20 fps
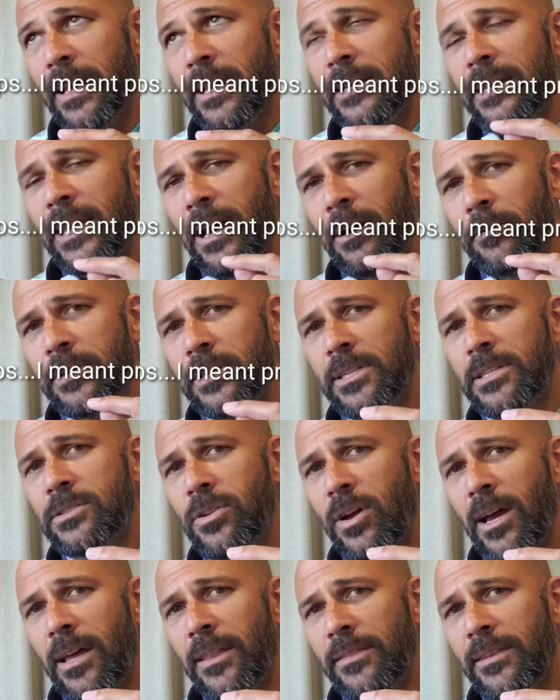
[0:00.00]
Now, in
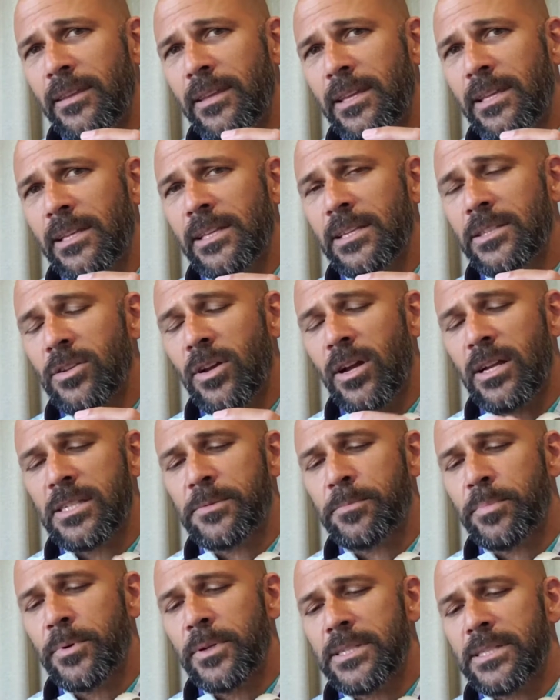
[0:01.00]
design thinking and design
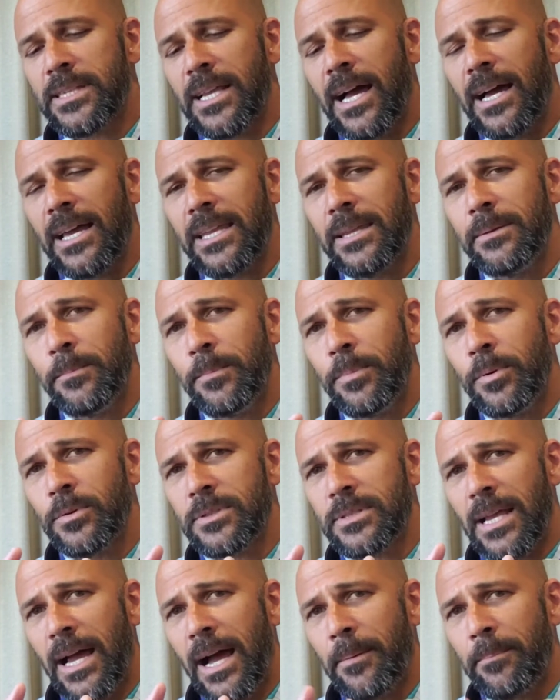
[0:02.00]
sprints, our
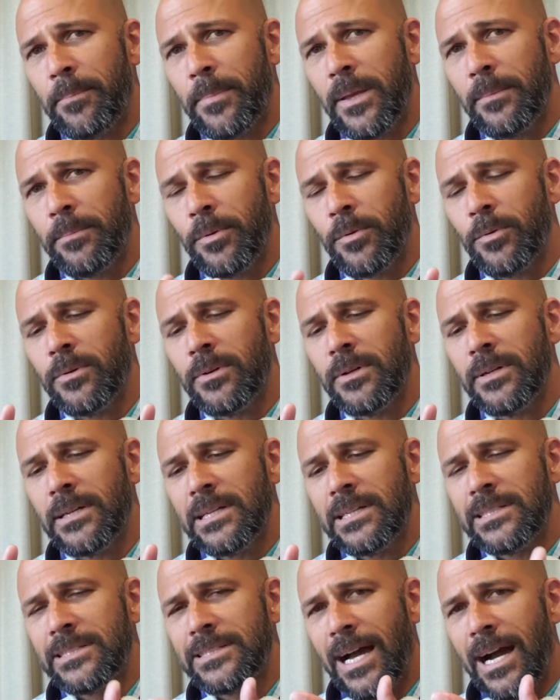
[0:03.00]
inputs are people,
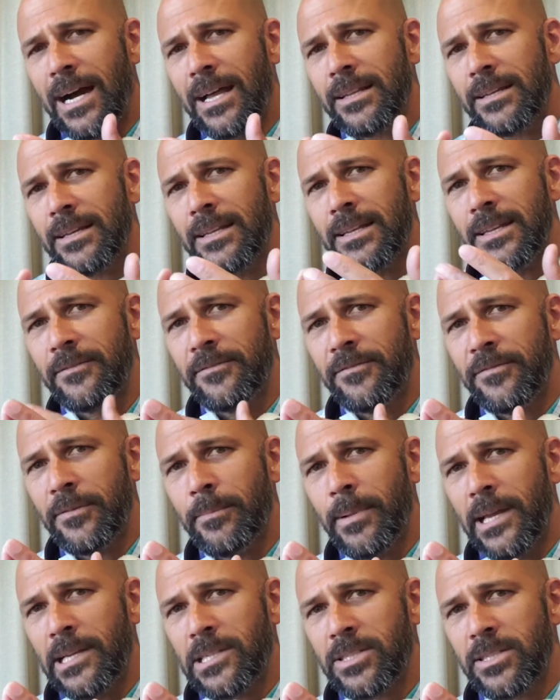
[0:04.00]
data, and
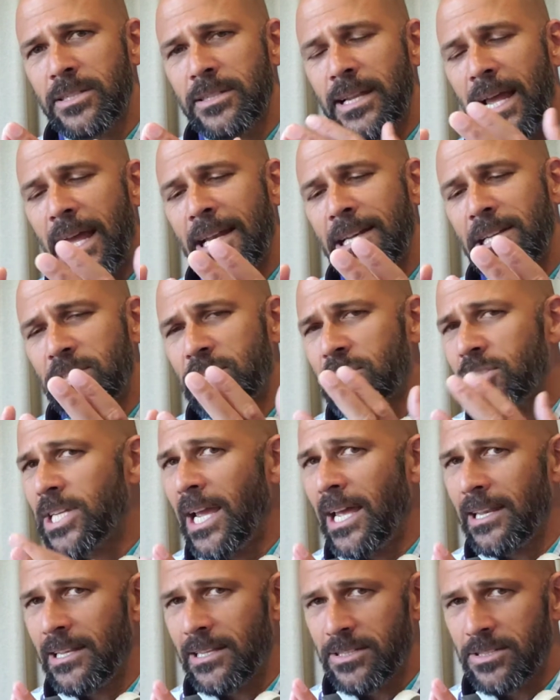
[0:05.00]
information, and a
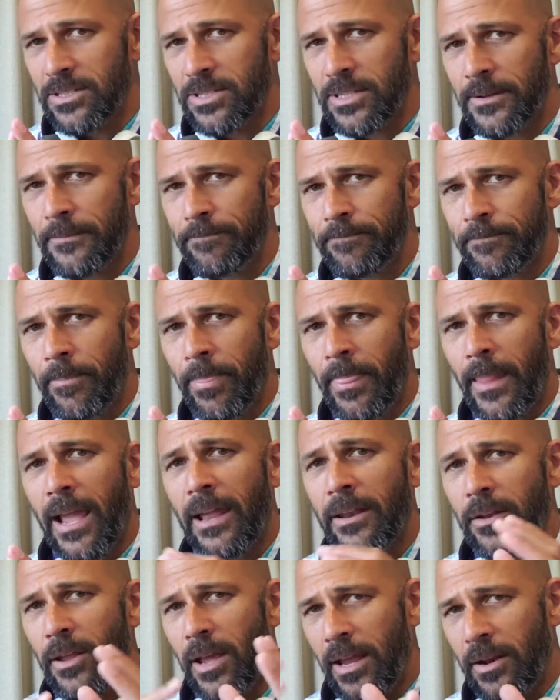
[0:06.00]
challenge.
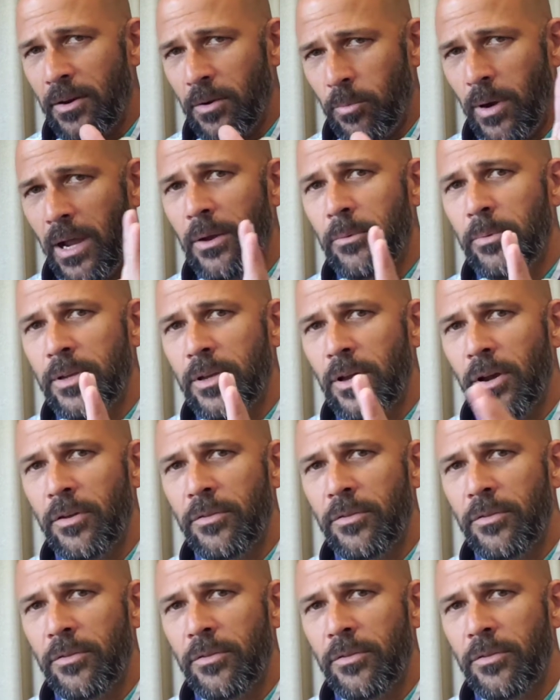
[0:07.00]
And away we go